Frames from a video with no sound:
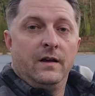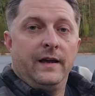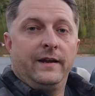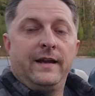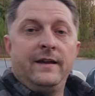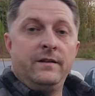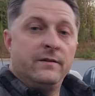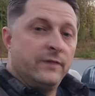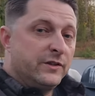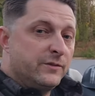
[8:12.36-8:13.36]
And again,
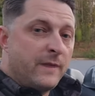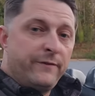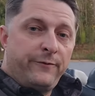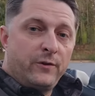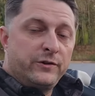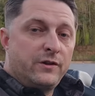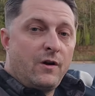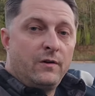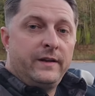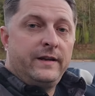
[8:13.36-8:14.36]
this is my first
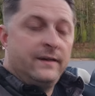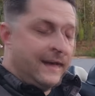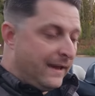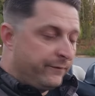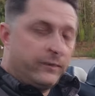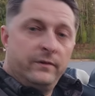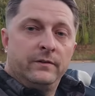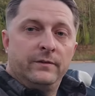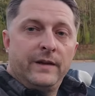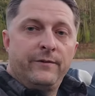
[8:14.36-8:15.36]
Harley ever.
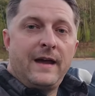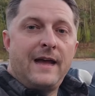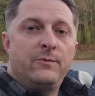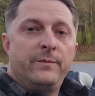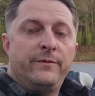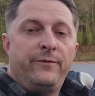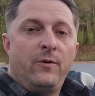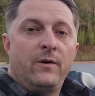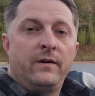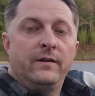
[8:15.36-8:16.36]
Never had one
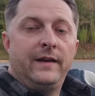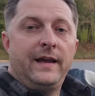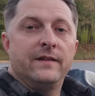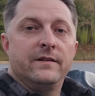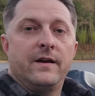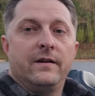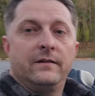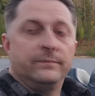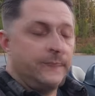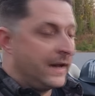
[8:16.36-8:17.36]
before. And
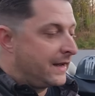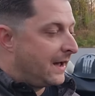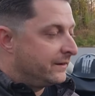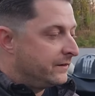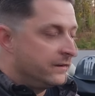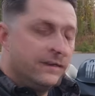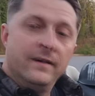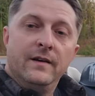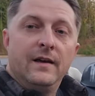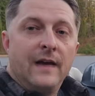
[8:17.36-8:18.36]
I kind of,
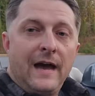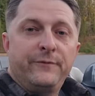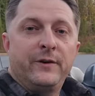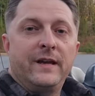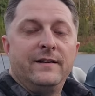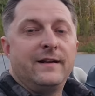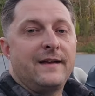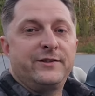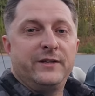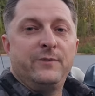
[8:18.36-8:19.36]
after getting it, I
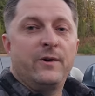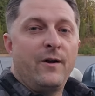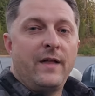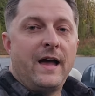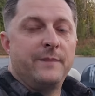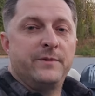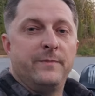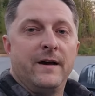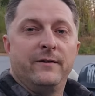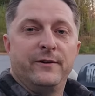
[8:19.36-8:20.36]
see what all the hype's
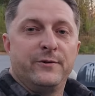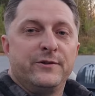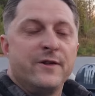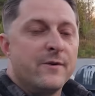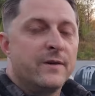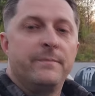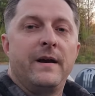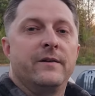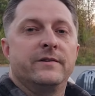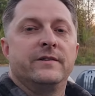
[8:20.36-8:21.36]
about. There's no
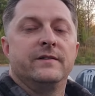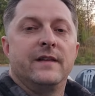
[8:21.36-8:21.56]
comparison.